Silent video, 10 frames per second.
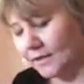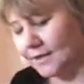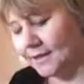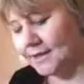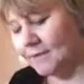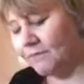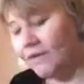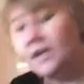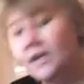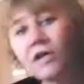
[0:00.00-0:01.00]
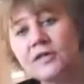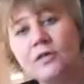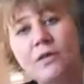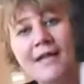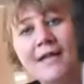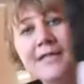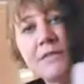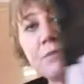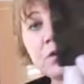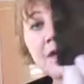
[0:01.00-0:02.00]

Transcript: It's going to be fun. So when I did the book